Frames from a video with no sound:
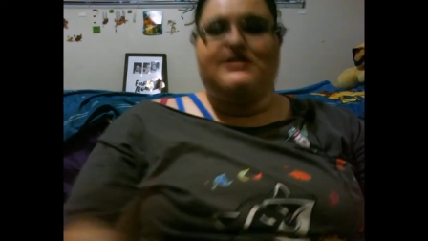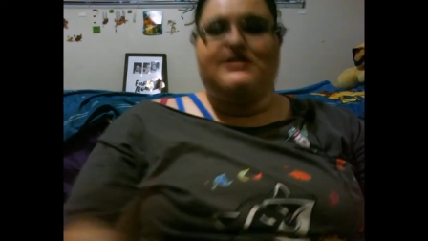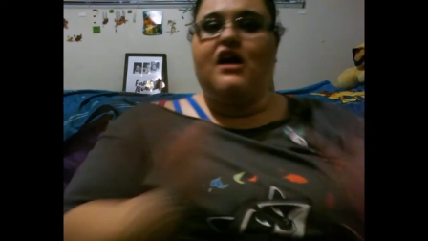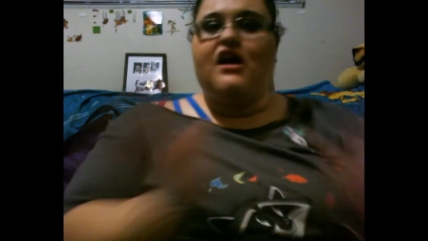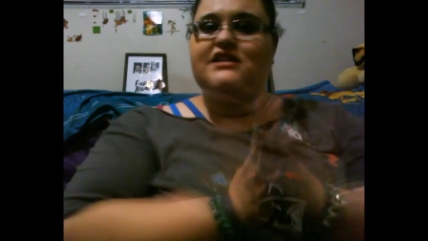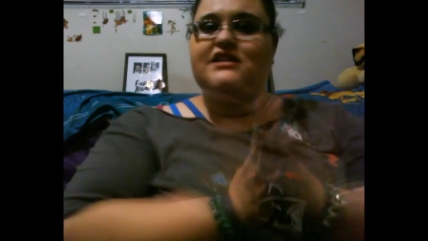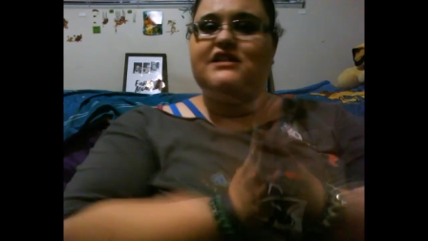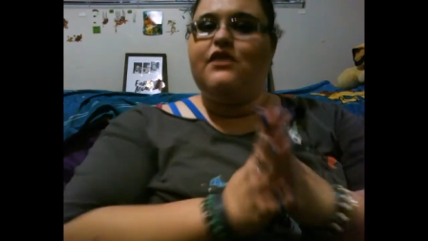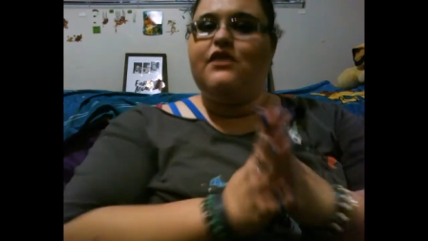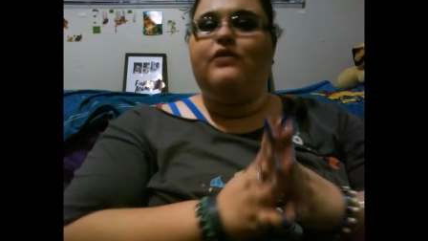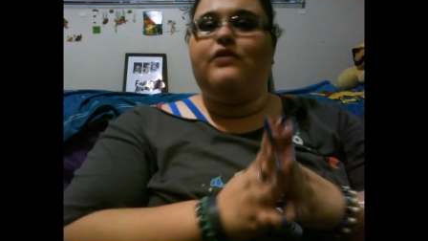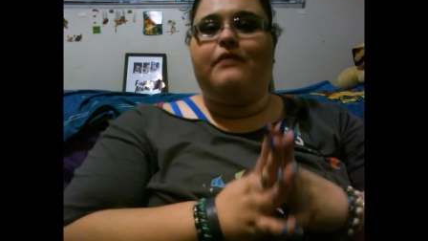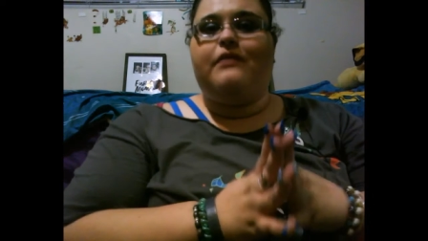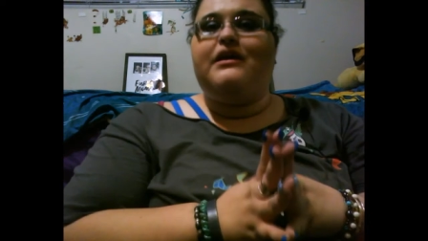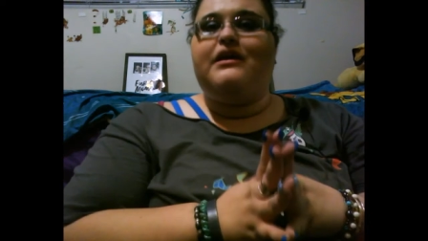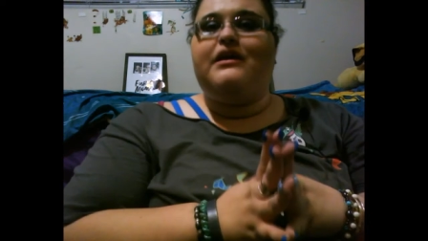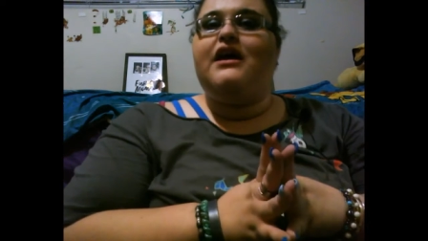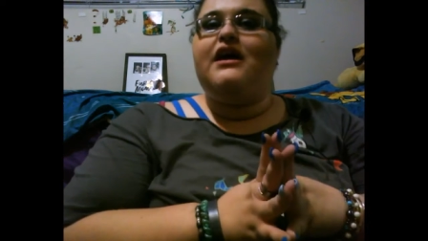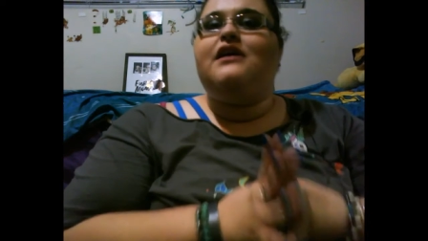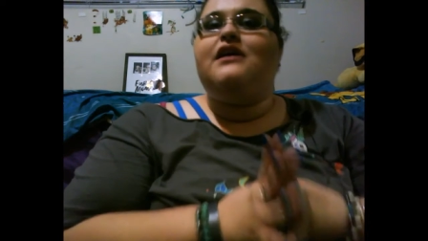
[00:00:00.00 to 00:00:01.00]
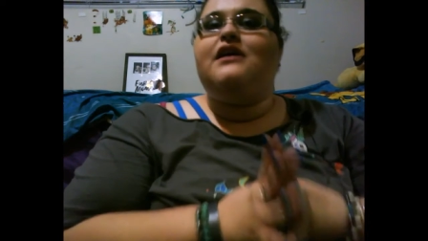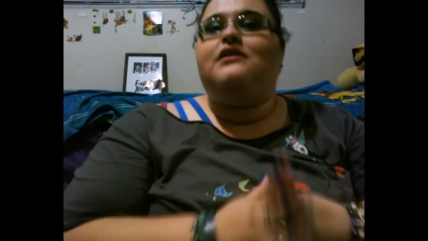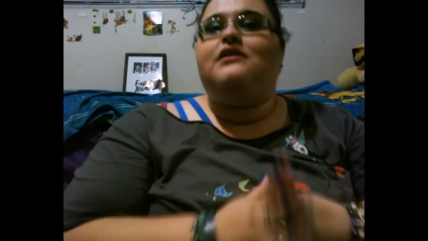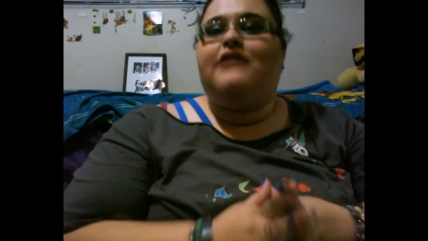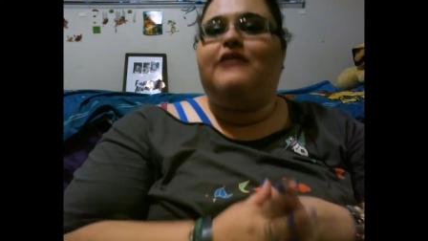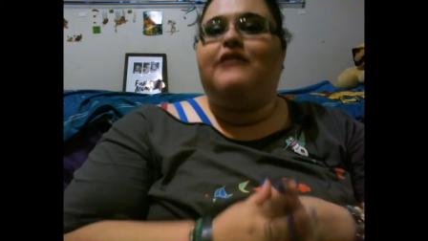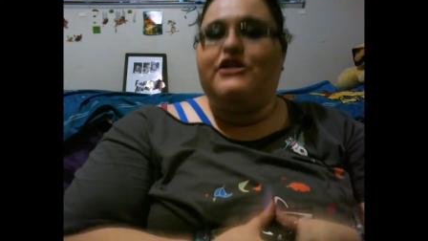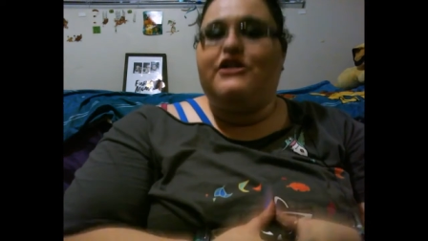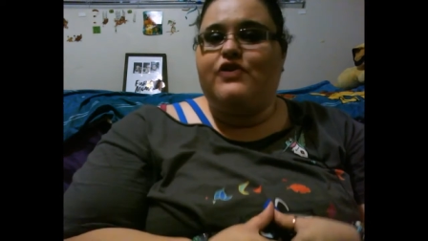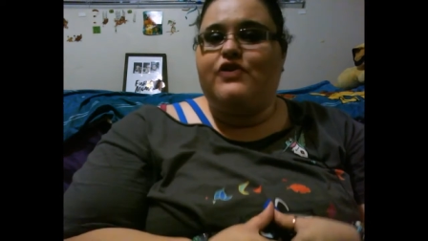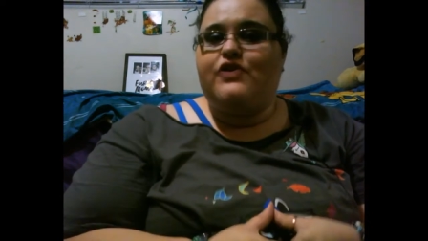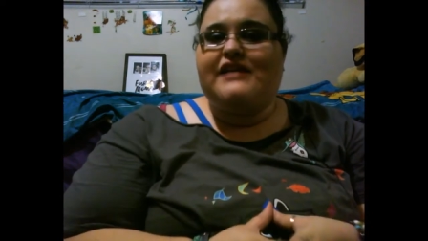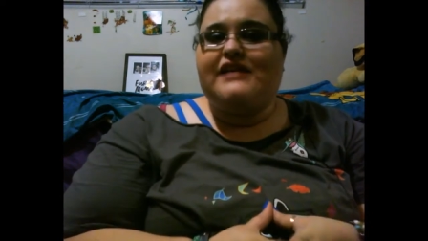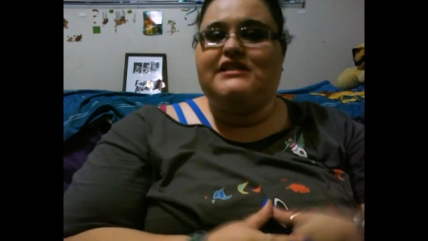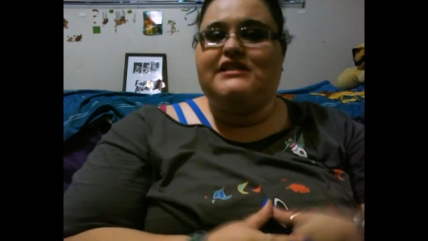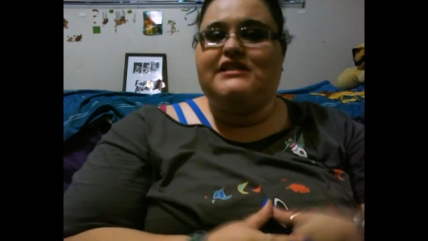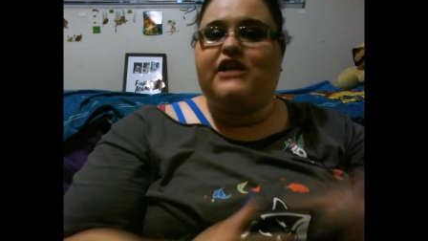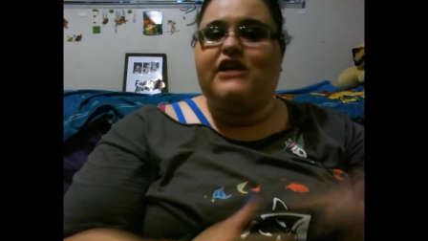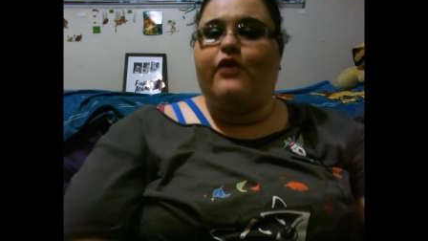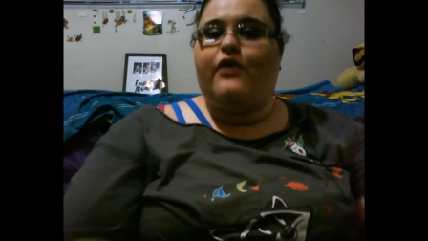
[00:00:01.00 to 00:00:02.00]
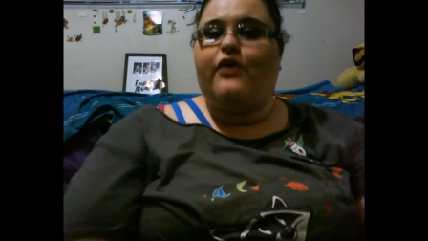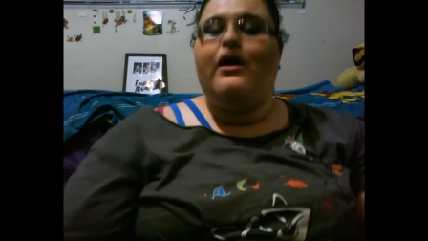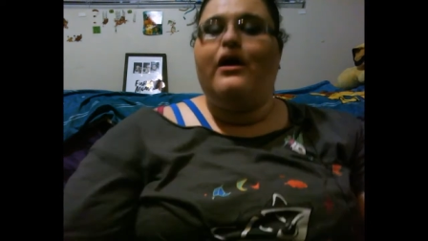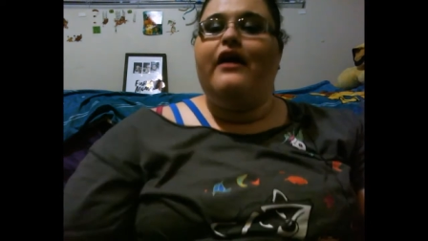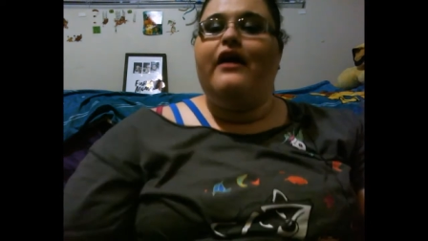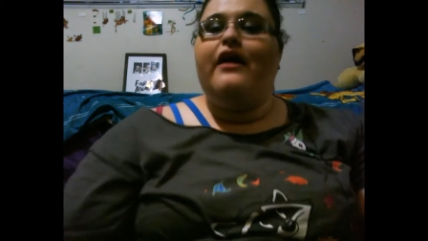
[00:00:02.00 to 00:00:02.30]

Also, let me let you guys know